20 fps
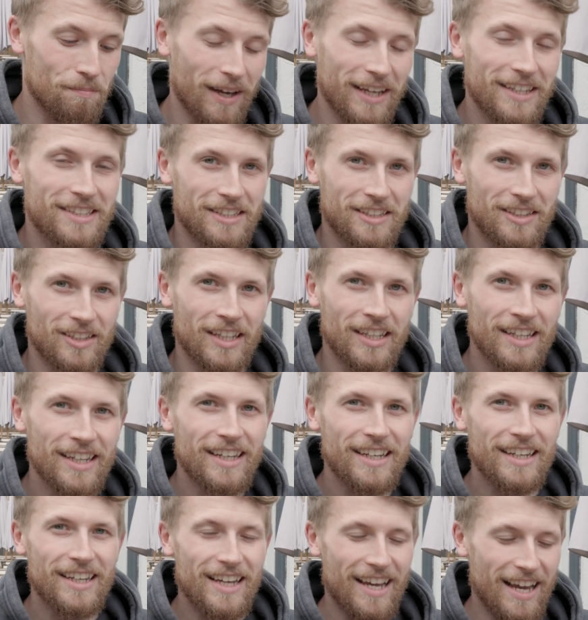basically
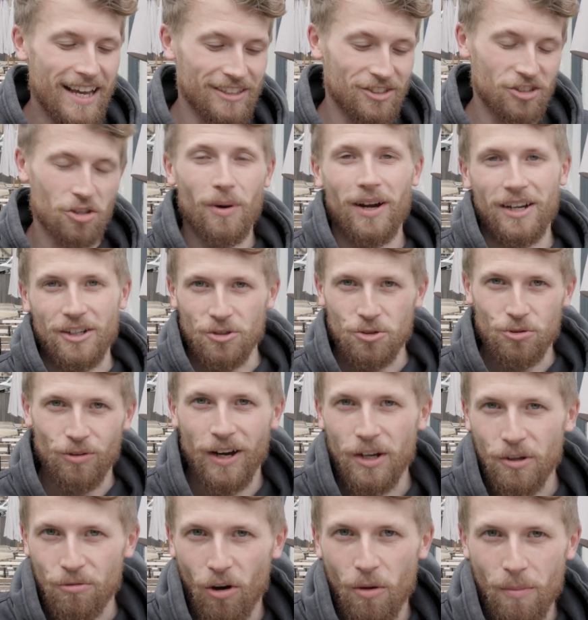it's so I can
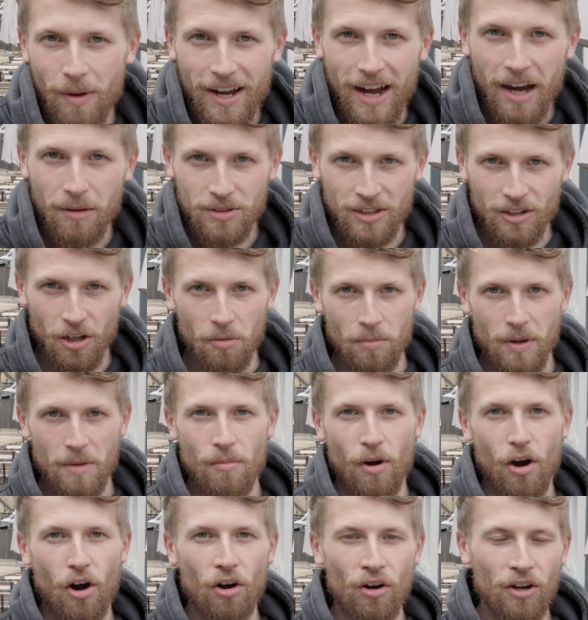try and grow my arms a little bit
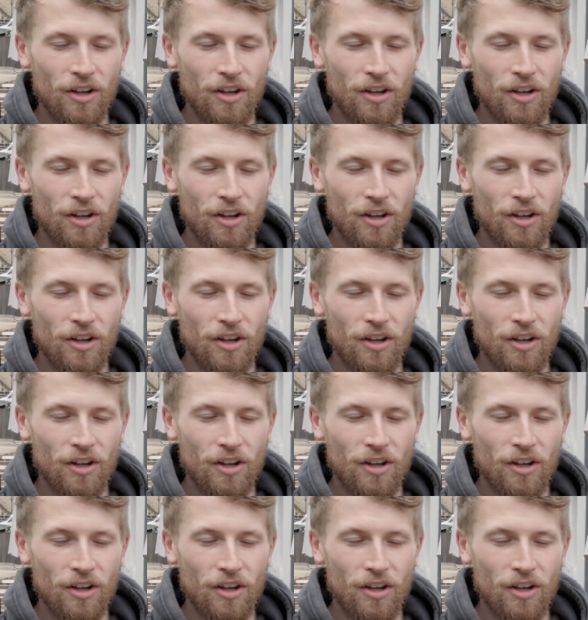more.